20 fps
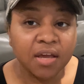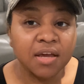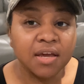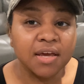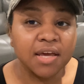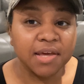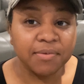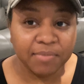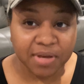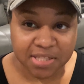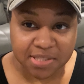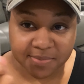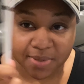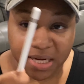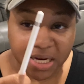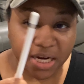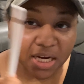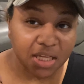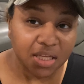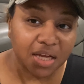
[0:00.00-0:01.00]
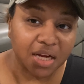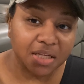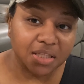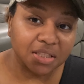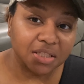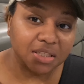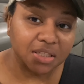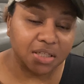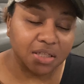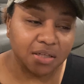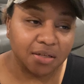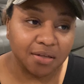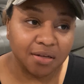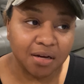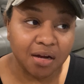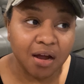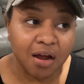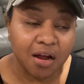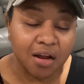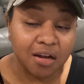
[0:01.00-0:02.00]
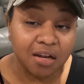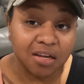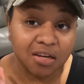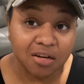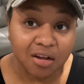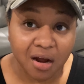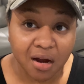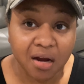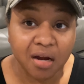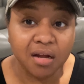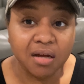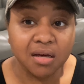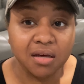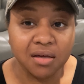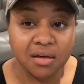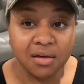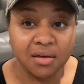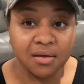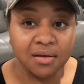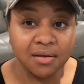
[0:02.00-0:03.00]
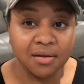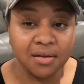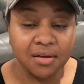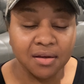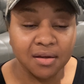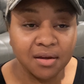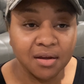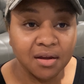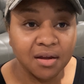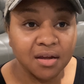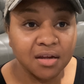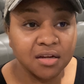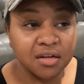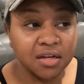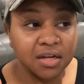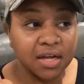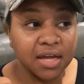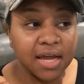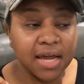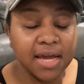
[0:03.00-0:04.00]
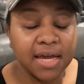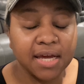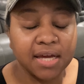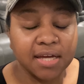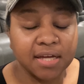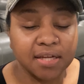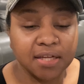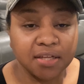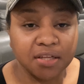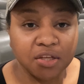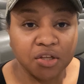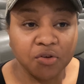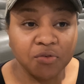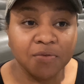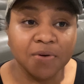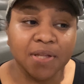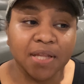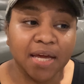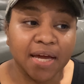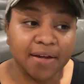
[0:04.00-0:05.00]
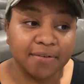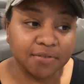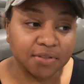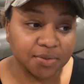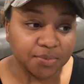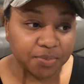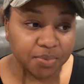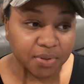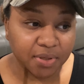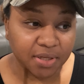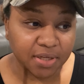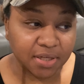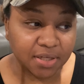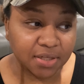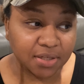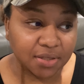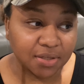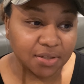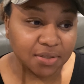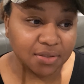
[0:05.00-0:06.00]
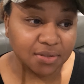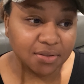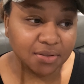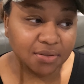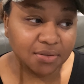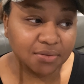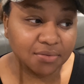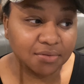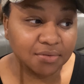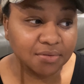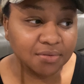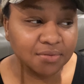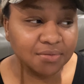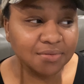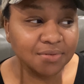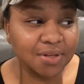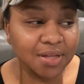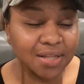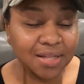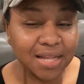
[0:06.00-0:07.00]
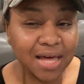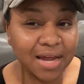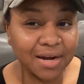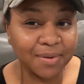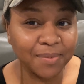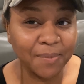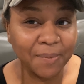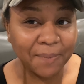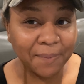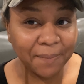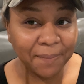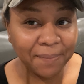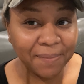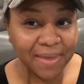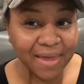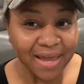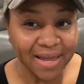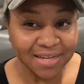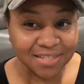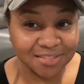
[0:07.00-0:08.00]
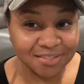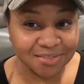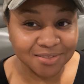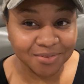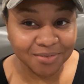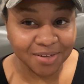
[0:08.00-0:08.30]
It makes my hairline look dark, and you really have to put a lot of edges on